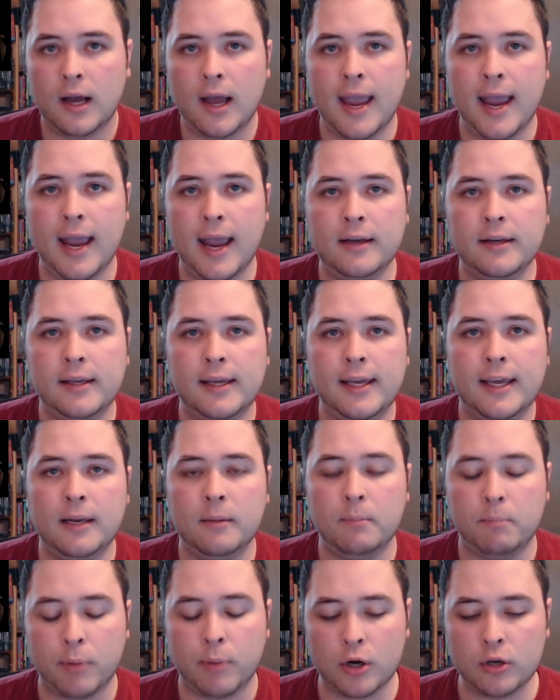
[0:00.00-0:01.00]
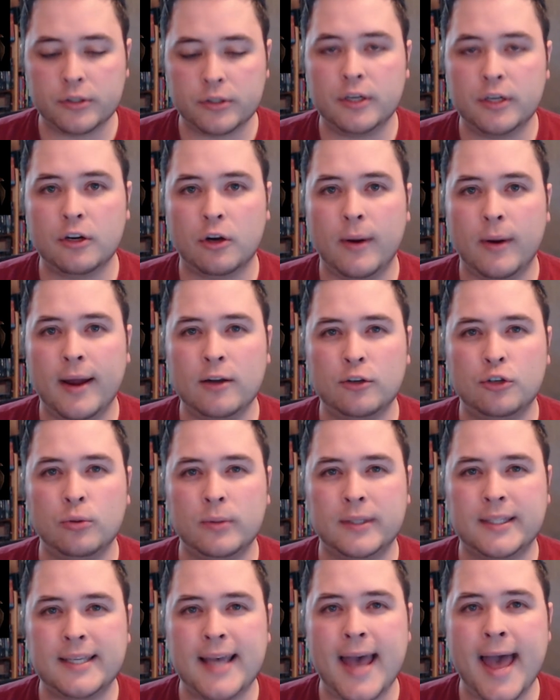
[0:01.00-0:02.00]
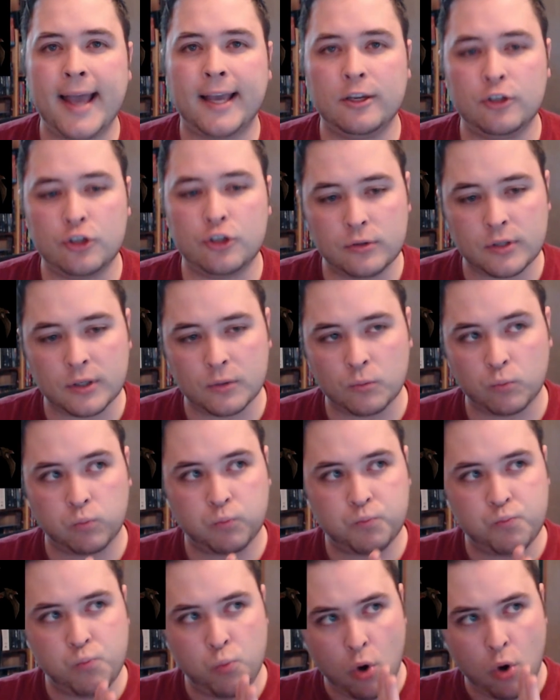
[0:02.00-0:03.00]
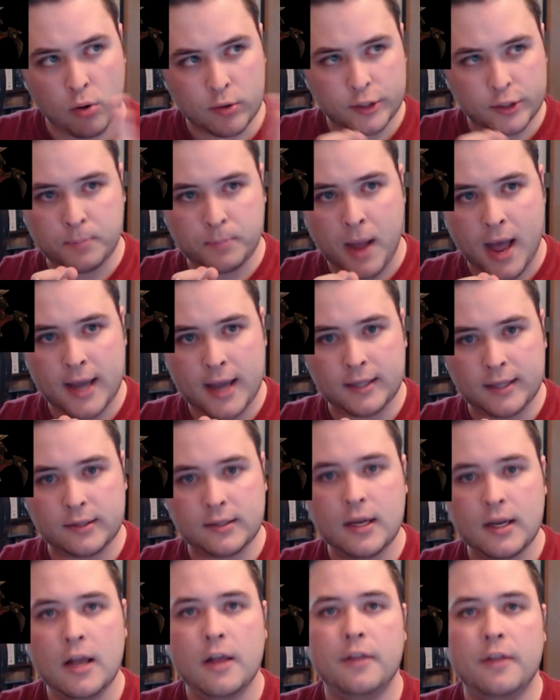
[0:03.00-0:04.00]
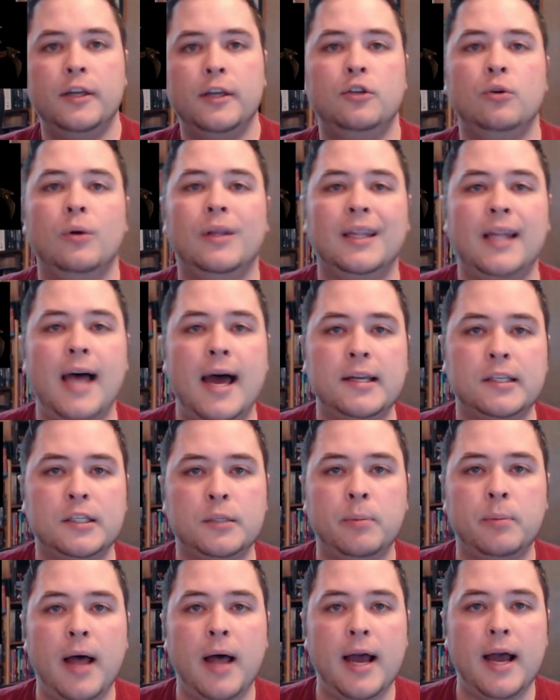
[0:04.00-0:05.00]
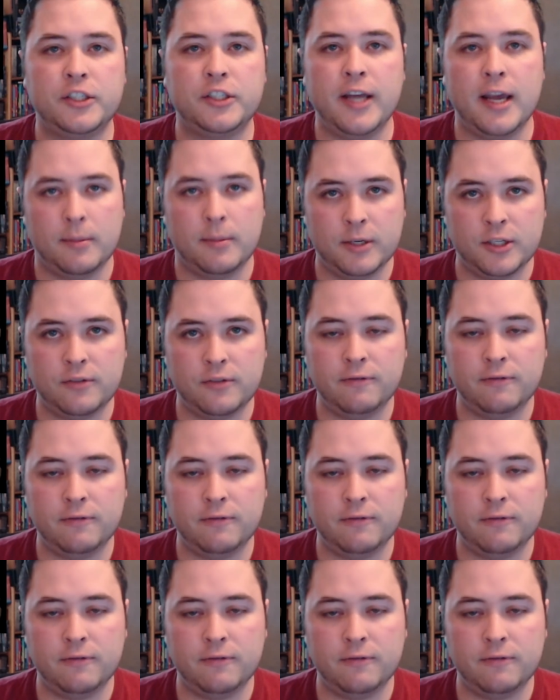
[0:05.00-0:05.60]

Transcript: and it burrows underground to attack and shoots a row of spines that do a lot of splash damage.